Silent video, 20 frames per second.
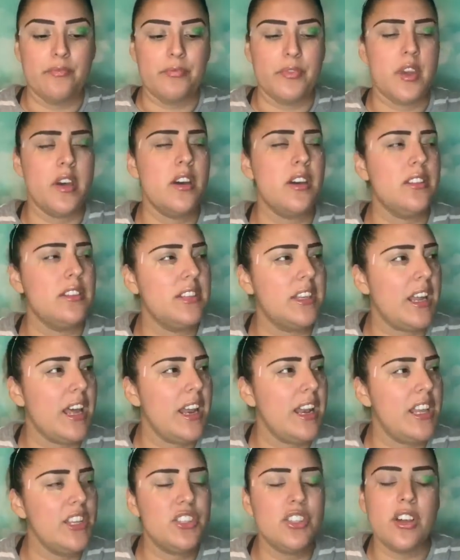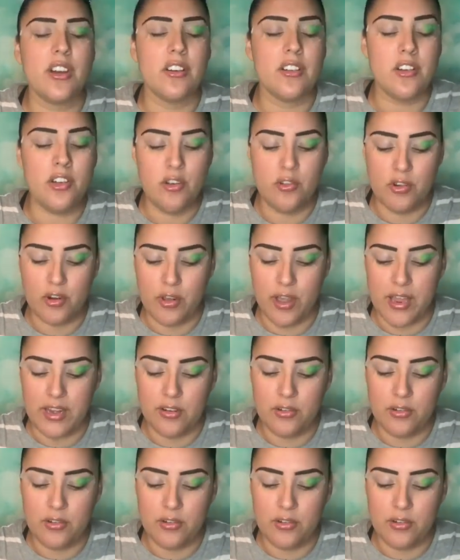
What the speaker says: I